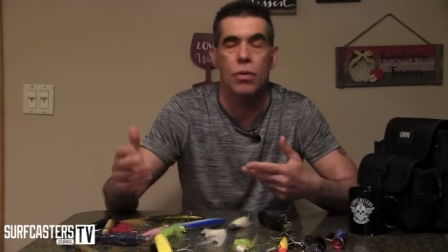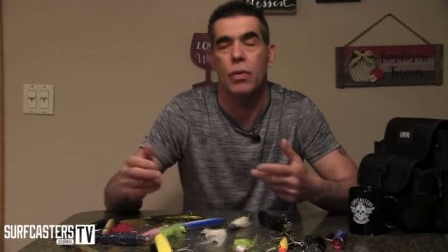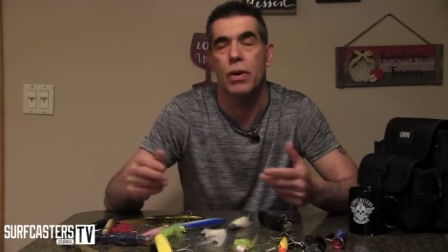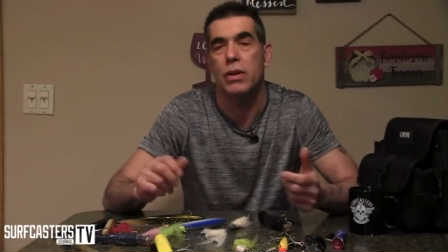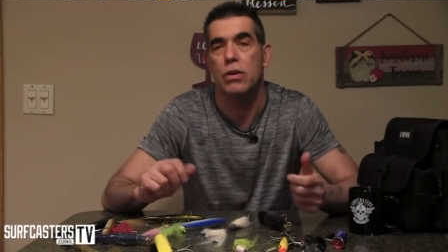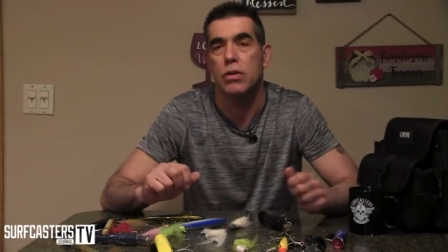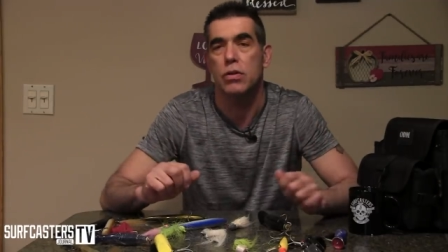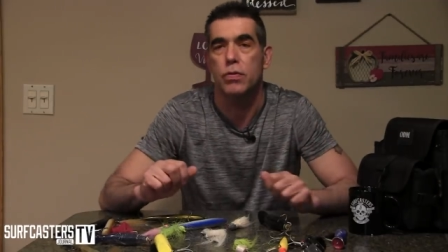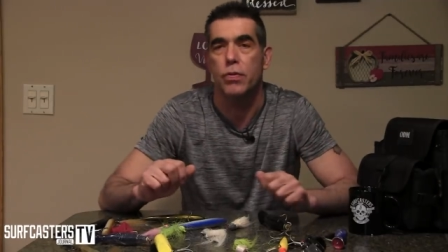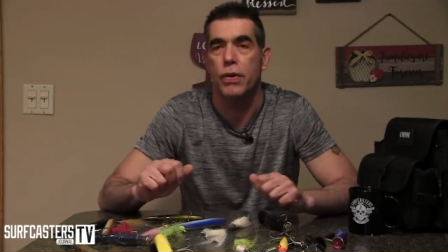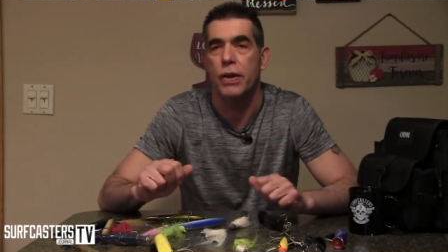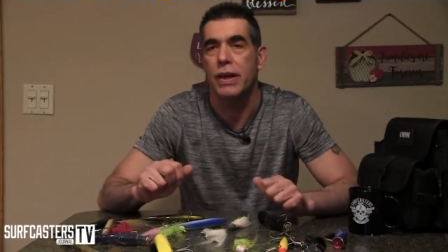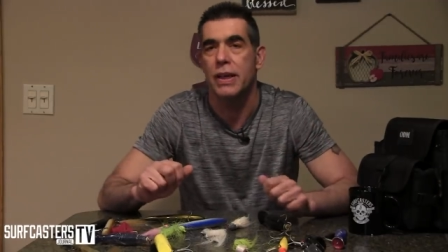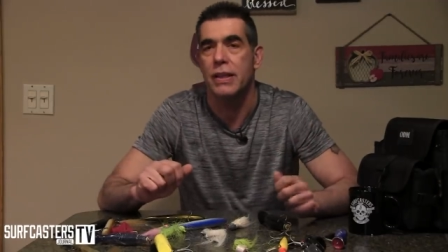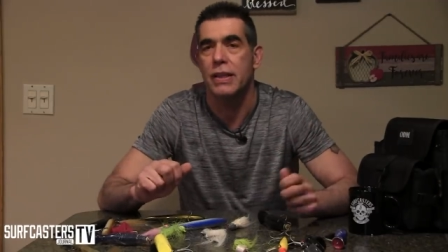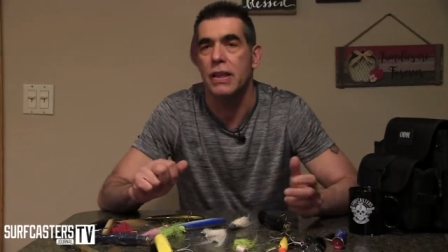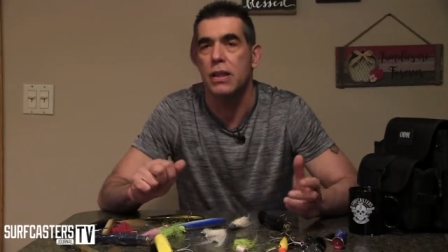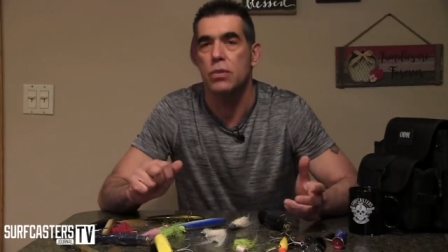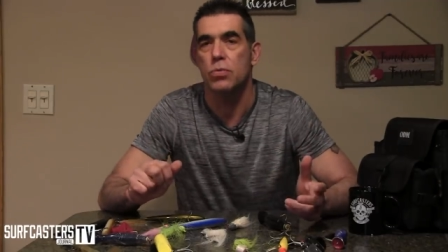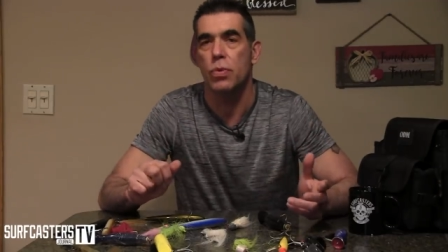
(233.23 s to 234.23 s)
one of those freaky
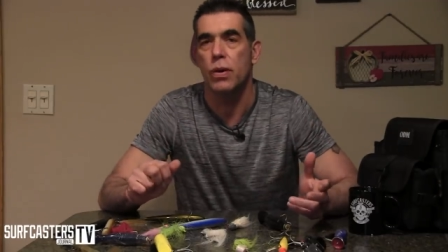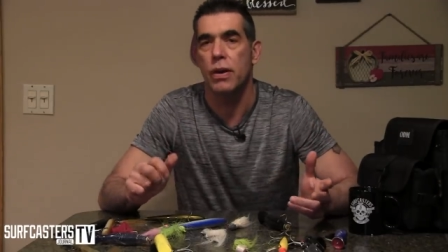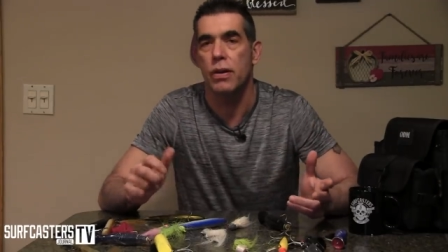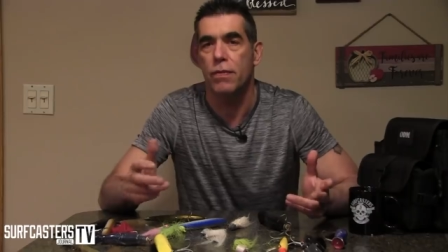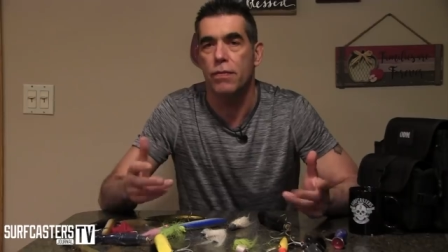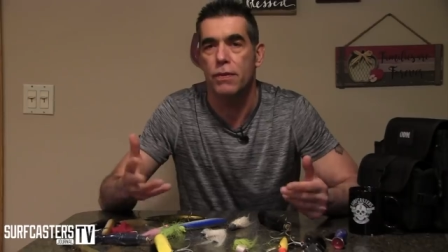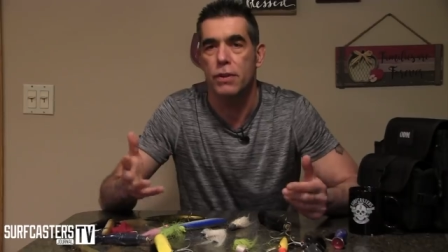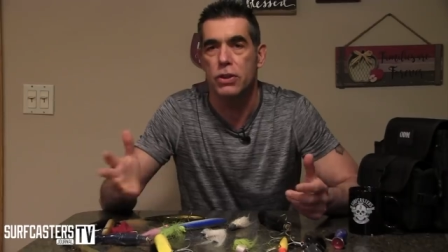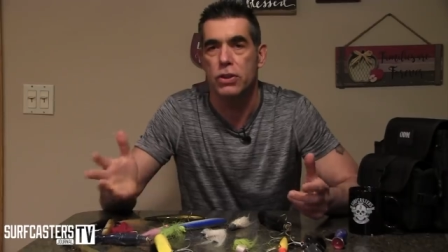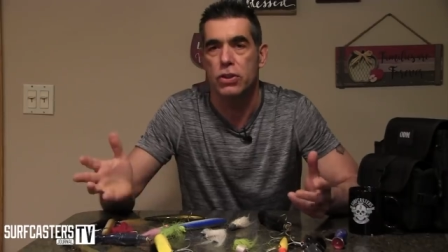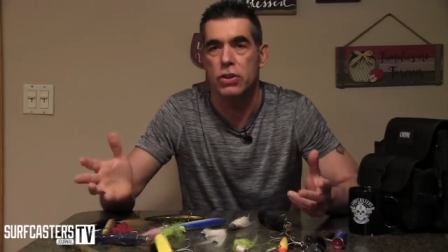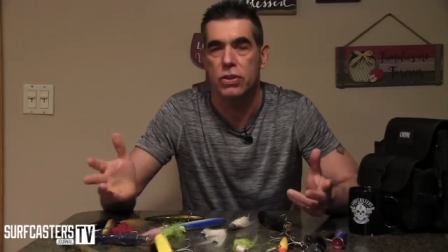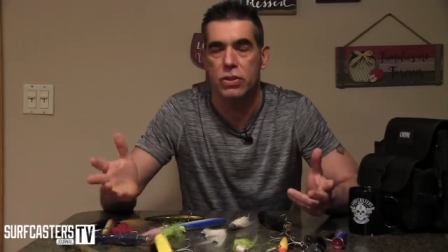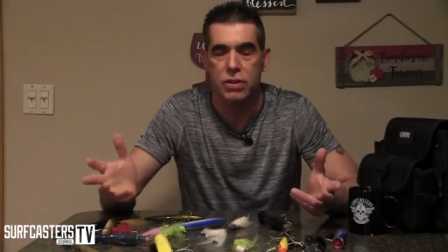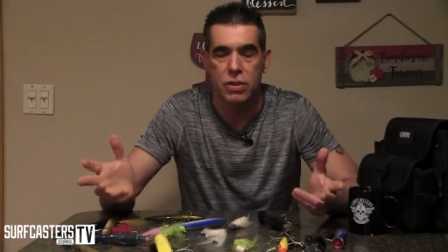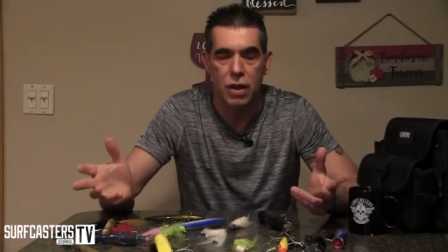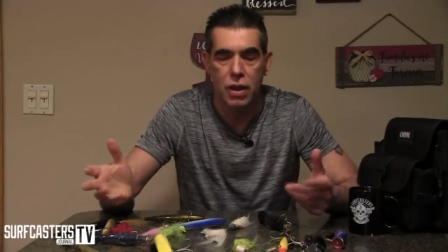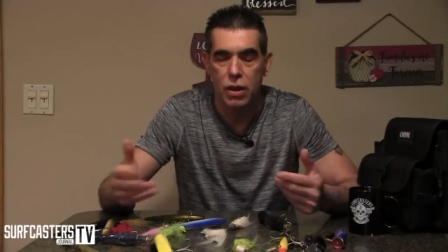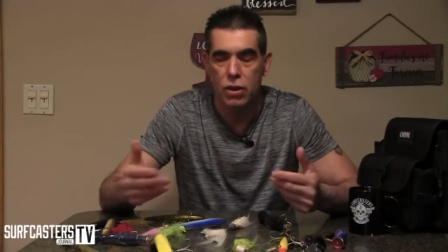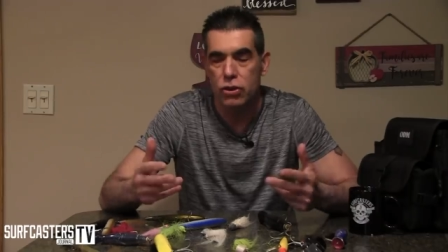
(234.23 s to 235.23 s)
things where the fish
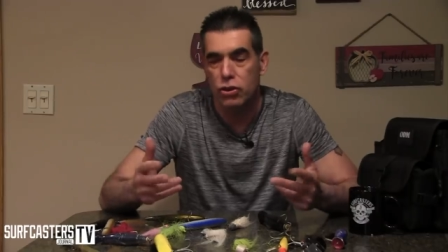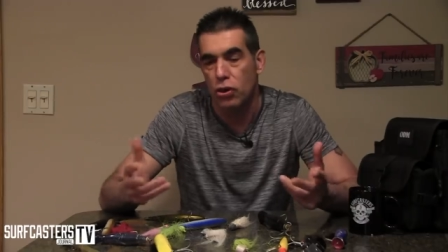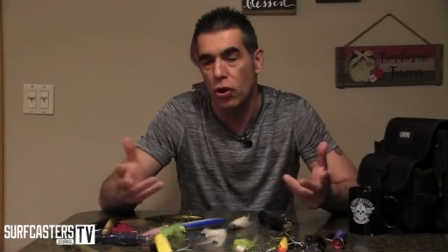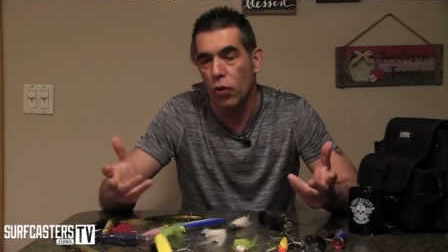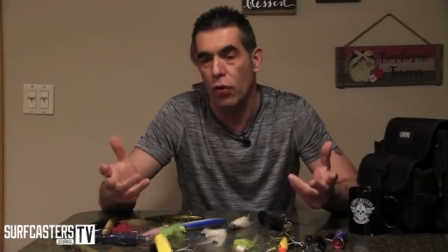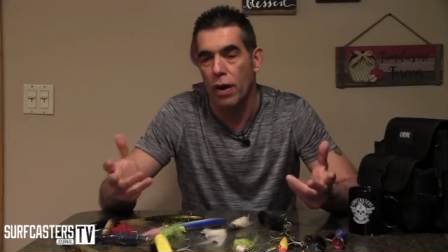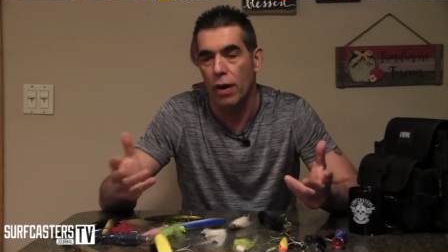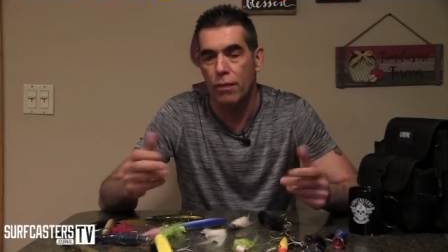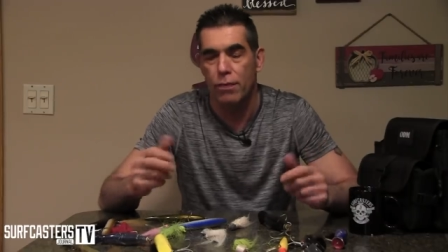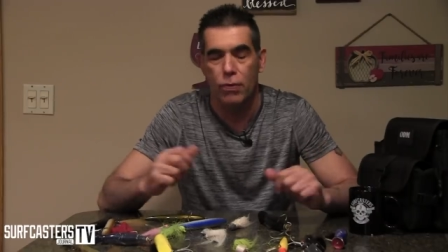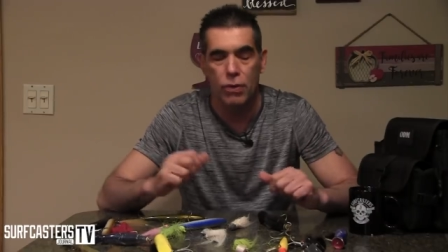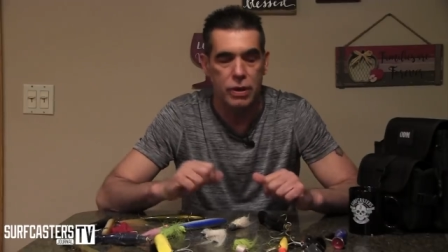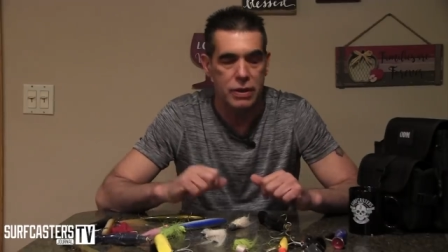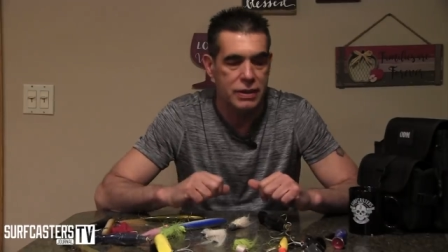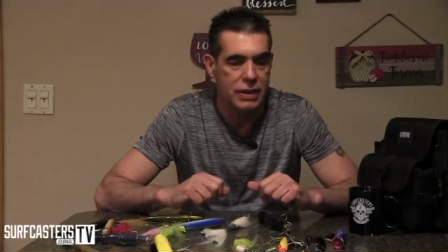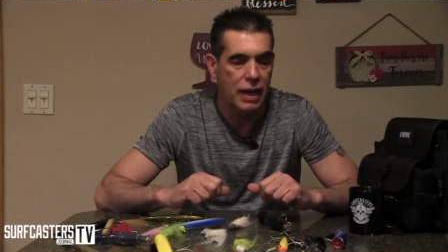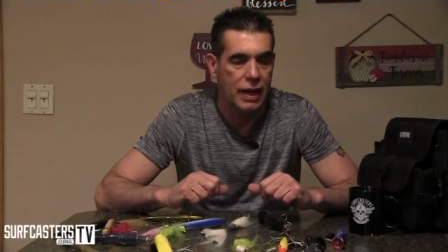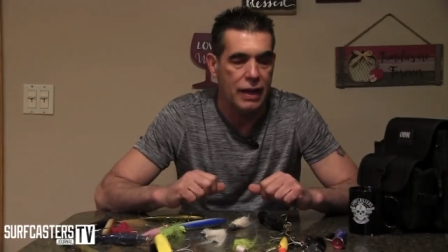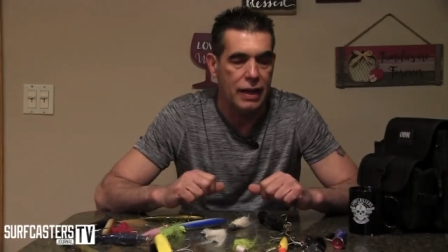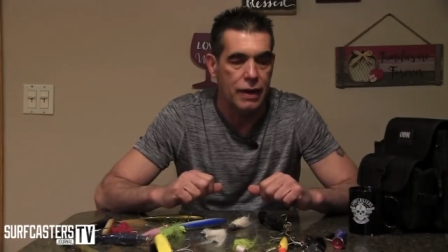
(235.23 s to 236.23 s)
just showed up for a
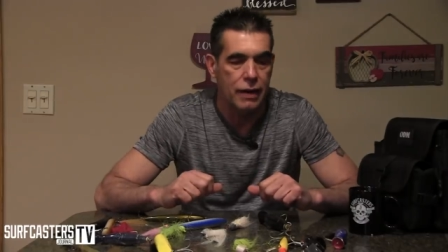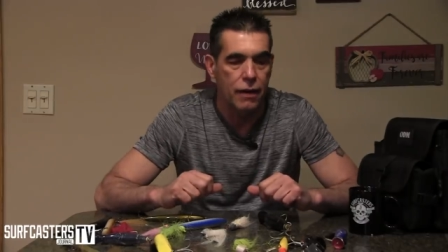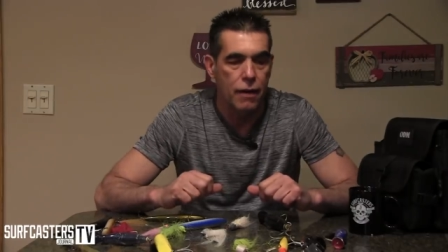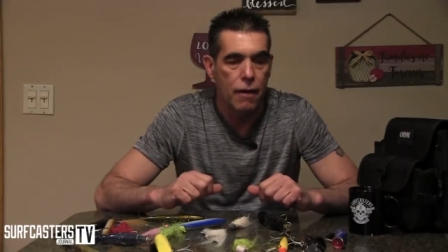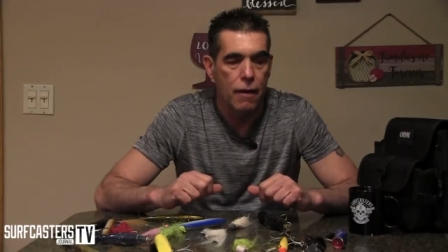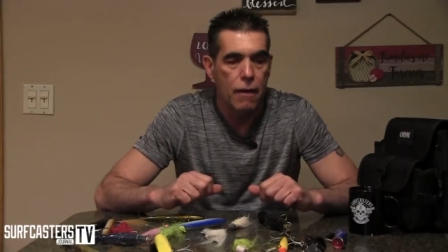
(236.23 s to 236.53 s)
second.